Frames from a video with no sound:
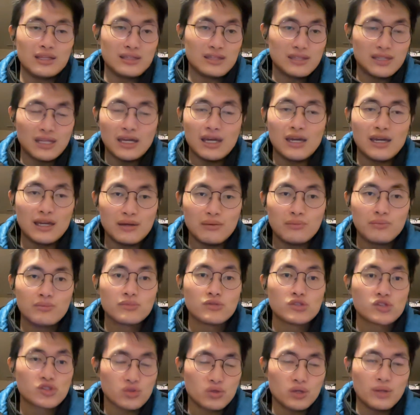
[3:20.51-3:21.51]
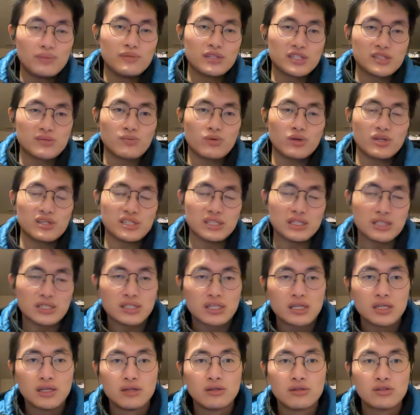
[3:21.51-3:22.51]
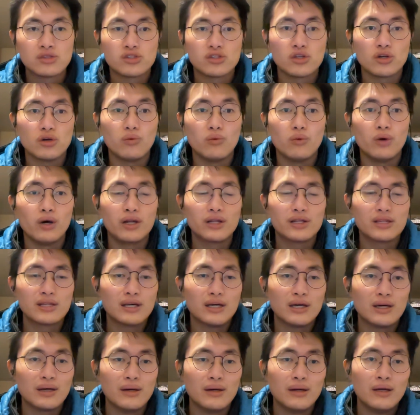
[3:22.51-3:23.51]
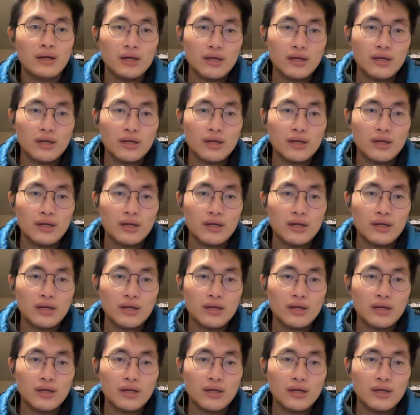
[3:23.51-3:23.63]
They scream its praises. So one of the